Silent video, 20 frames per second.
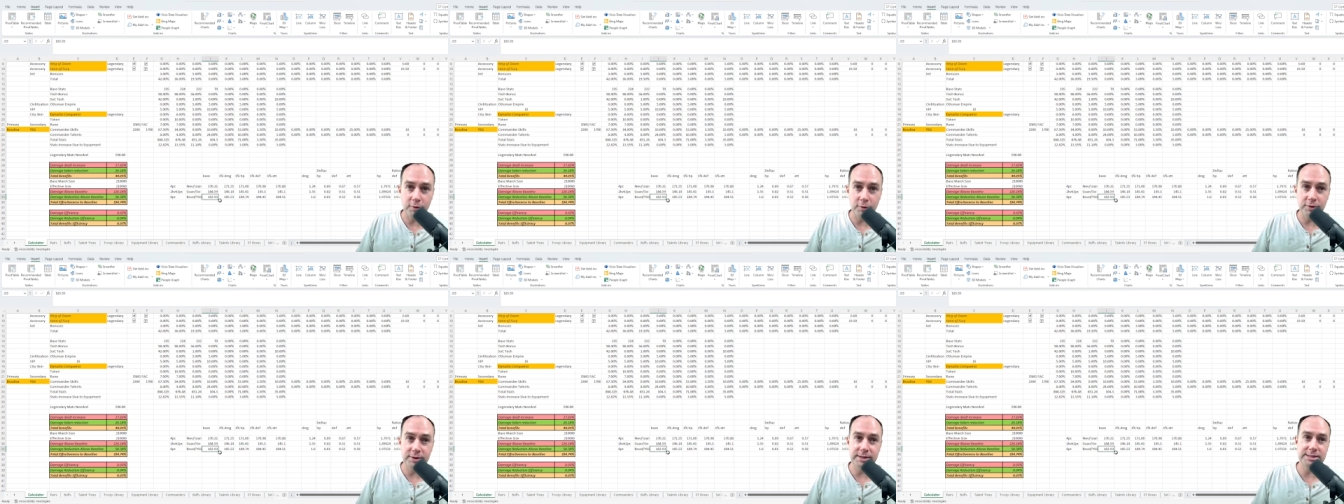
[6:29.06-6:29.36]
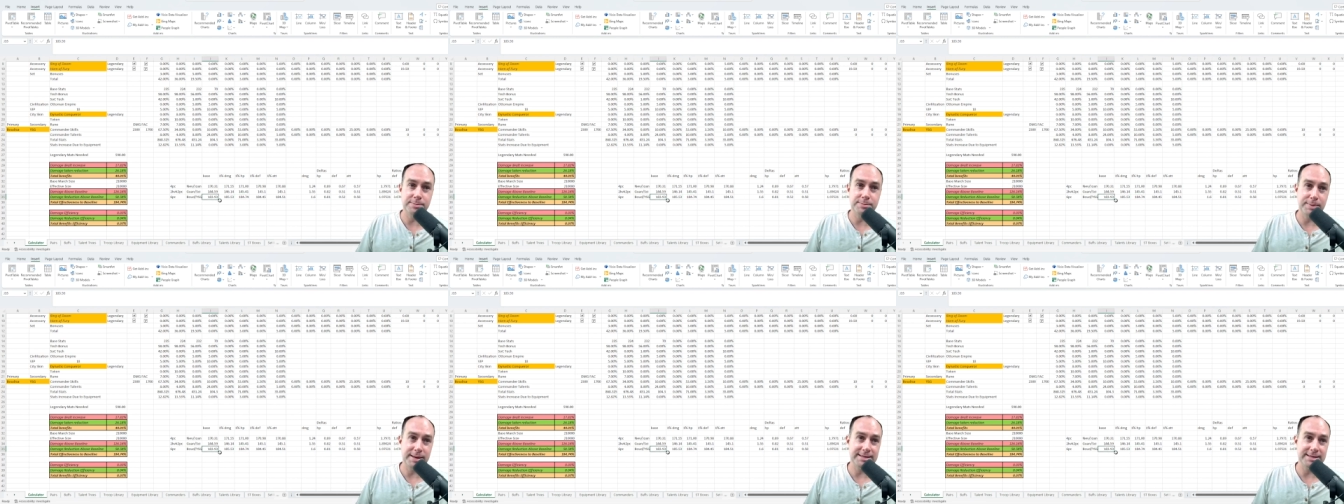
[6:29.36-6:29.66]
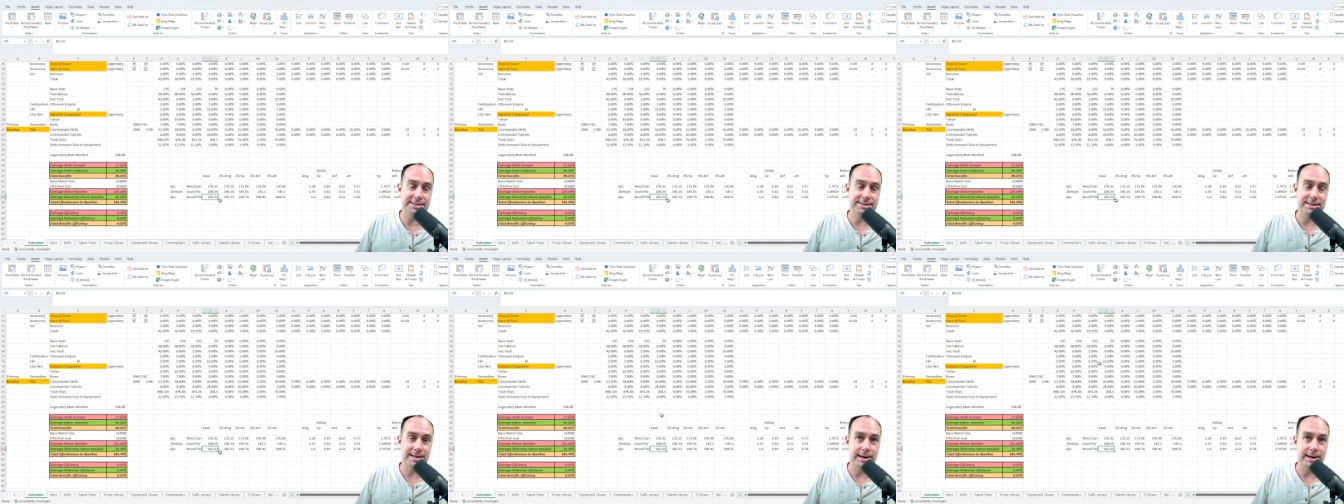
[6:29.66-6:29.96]
over this
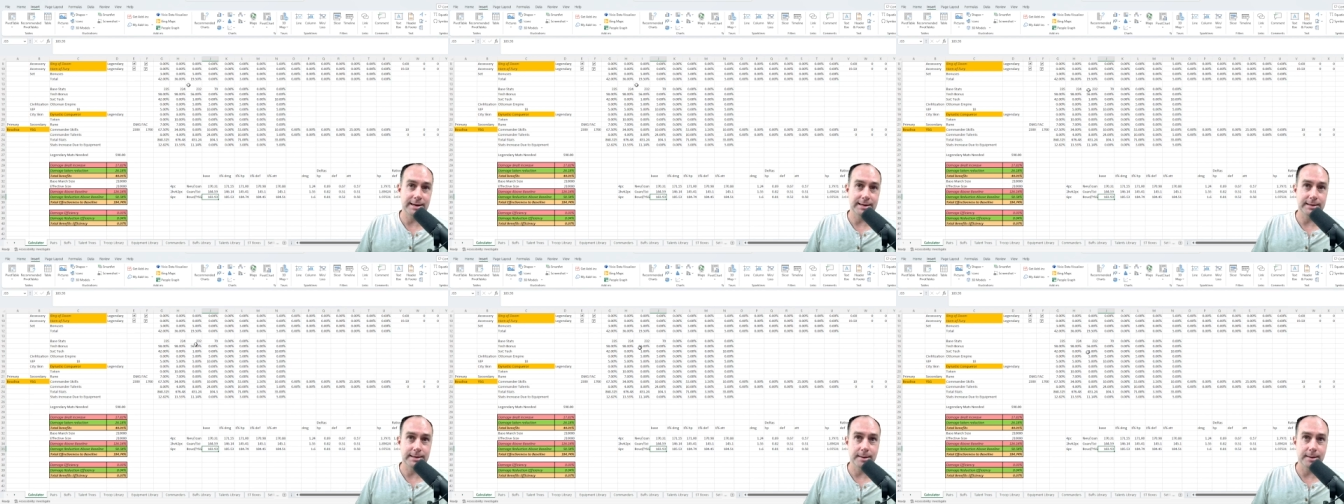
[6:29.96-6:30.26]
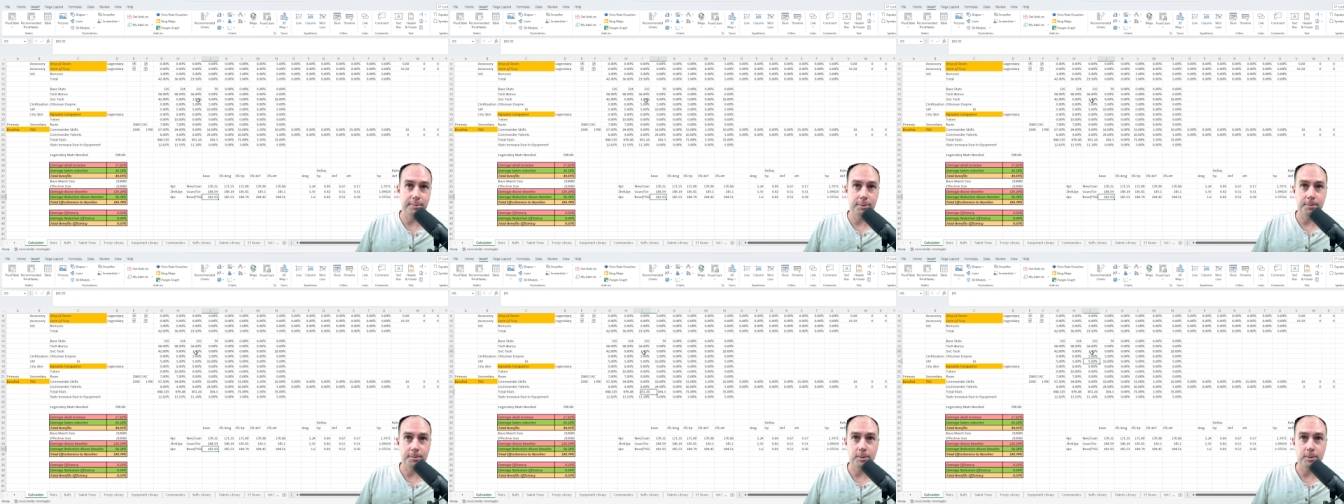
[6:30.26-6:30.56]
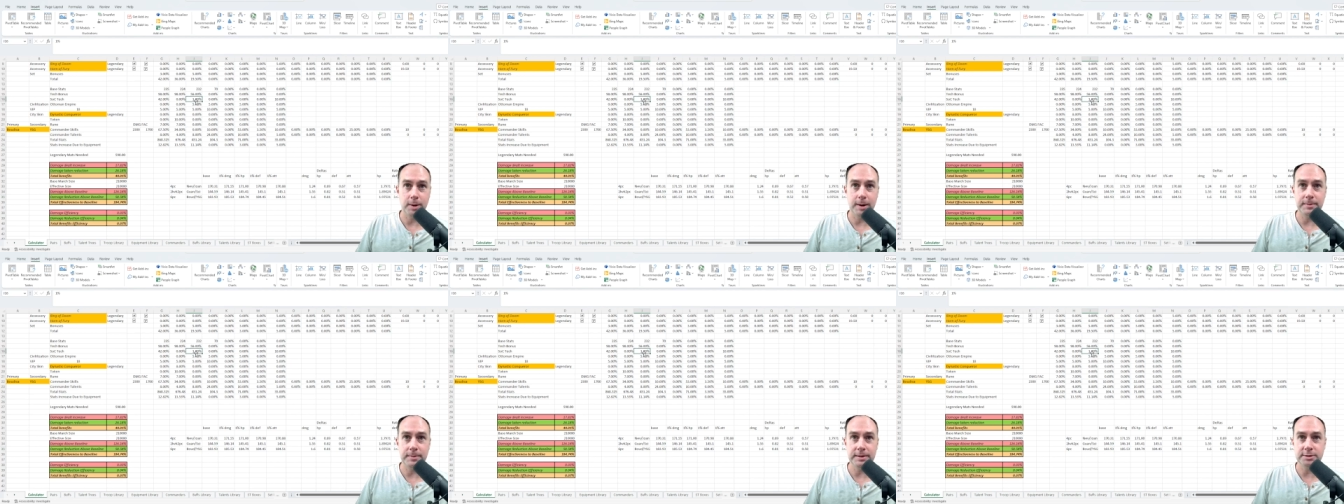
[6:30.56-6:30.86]
baseline number,
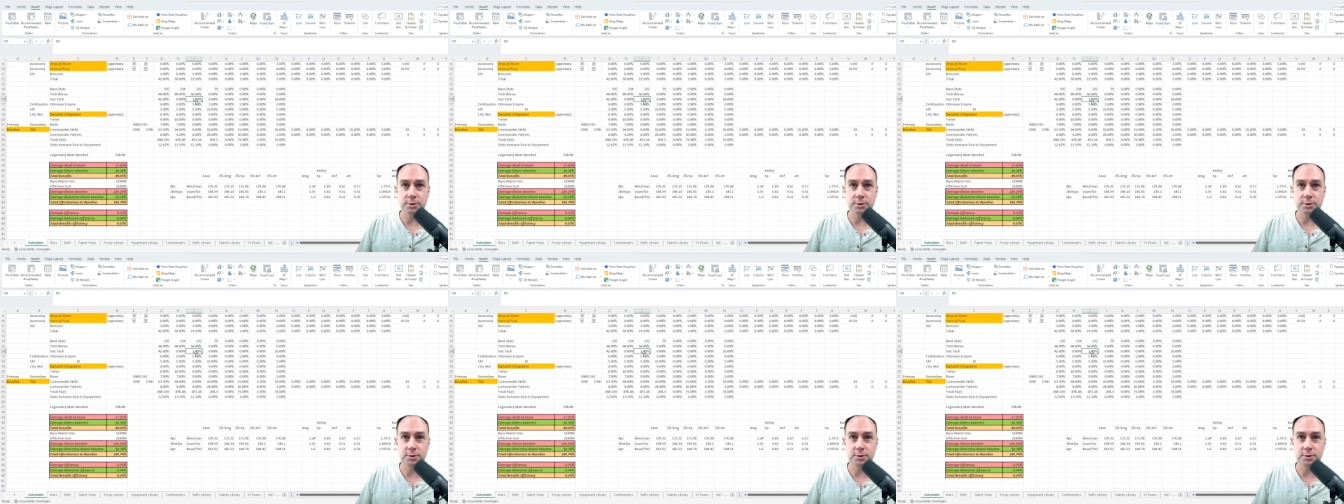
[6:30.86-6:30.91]
right?